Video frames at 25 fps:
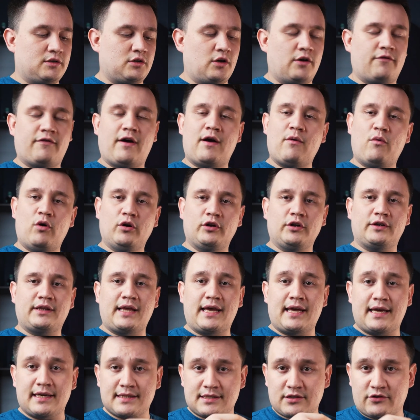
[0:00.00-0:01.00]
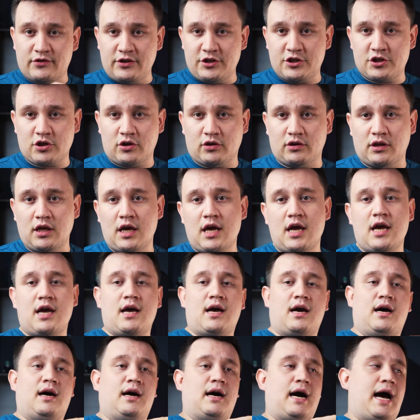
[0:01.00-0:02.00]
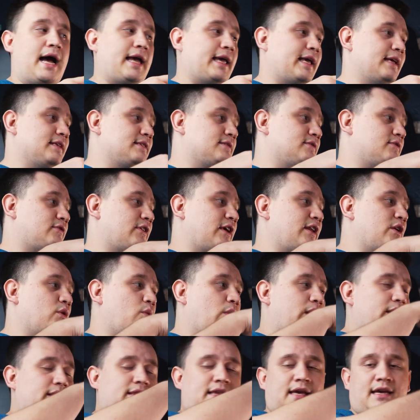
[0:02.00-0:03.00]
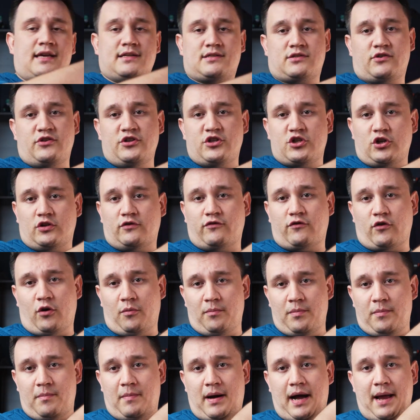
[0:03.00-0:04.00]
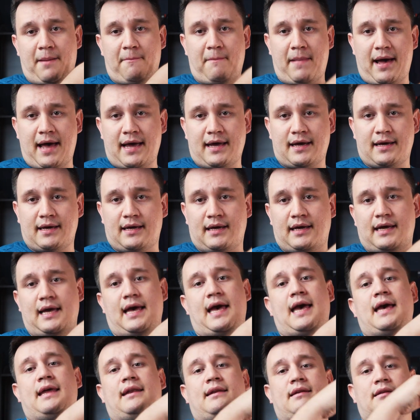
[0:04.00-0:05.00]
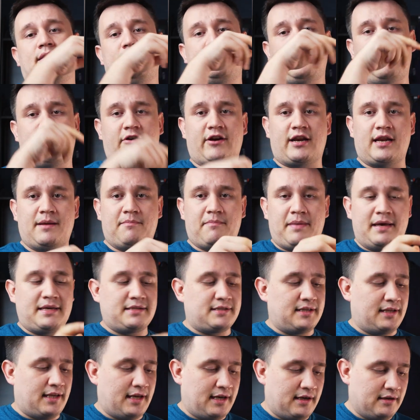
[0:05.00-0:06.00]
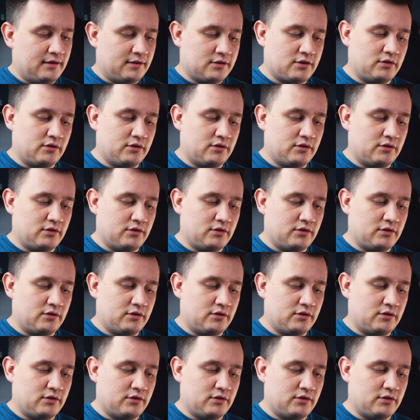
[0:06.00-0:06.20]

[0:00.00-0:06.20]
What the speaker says: So if I want to take a screenshot, I can straight away take a screenshot from my Mac and directly paste it here.